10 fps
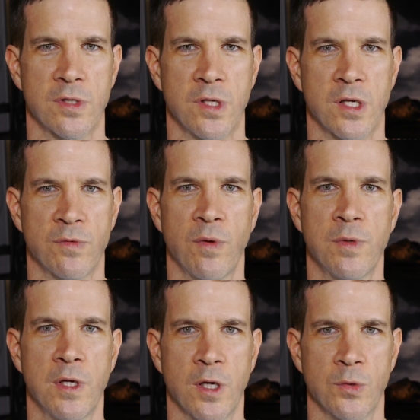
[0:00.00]
CS
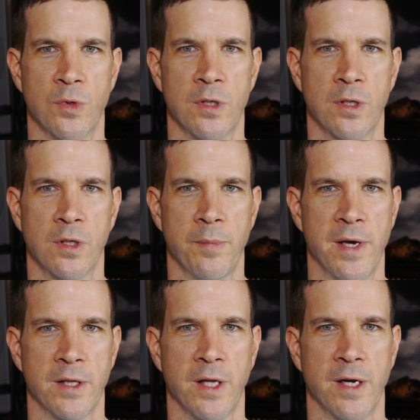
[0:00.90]
1500
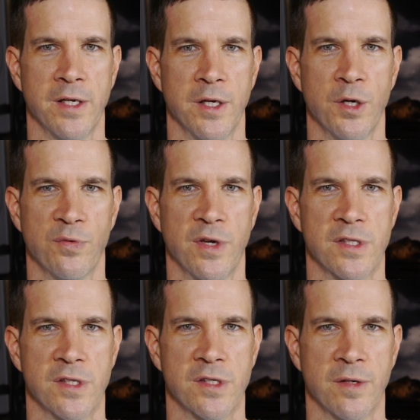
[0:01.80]
Command Line
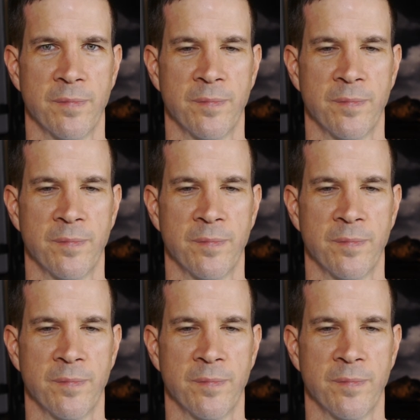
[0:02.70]
Interfaces.